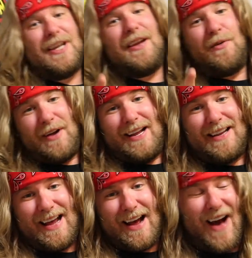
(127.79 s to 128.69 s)
you right
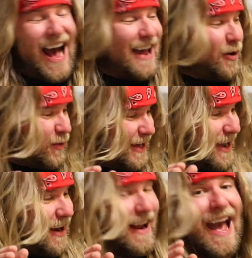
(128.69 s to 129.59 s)
now, I don't
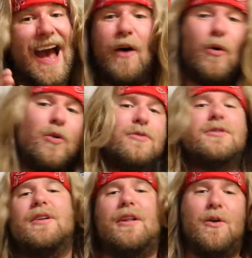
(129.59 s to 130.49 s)
care how old
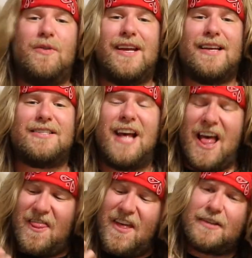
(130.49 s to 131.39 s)
Stallone gets,
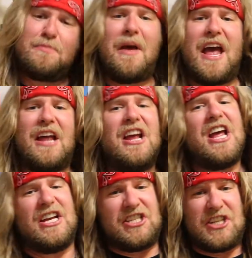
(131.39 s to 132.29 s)
this man
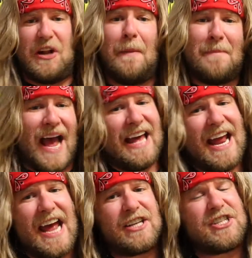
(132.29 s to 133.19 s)
is still a
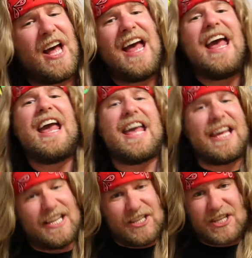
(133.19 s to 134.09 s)
badass. He
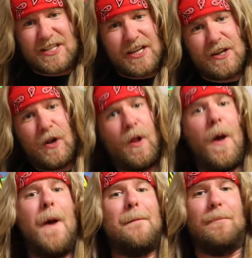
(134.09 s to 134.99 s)
can still
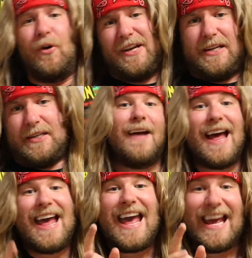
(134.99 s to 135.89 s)
bring it.
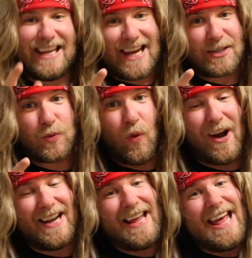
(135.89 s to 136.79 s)
And guess
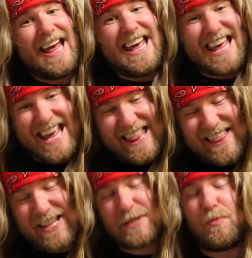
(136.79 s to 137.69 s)
what? In
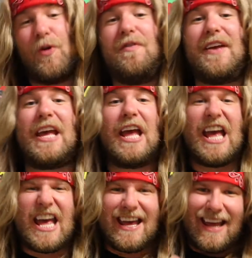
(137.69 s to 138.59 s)
this movie,
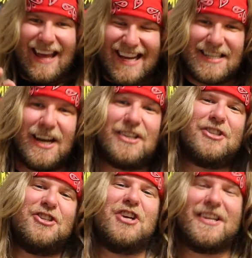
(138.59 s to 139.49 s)
he
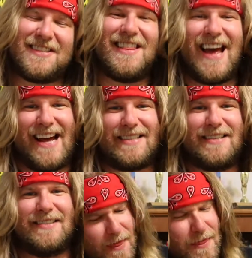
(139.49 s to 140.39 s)
does just that.
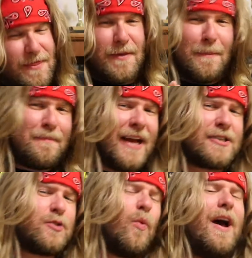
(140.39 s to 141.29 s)
The
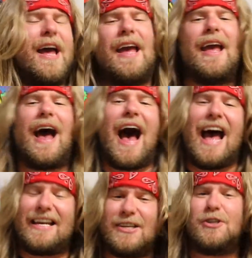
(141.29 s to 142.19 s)
best way
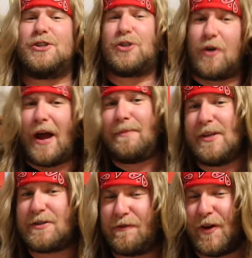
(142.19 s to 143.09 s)
I could describe
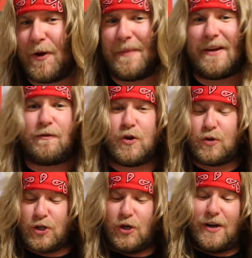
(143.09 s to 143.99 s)
this film, if you
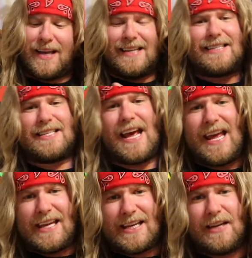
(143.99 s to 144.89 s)
took
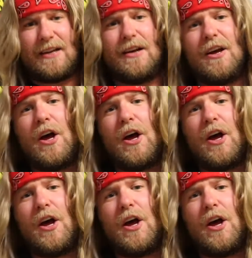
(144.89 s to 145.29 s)
Taken,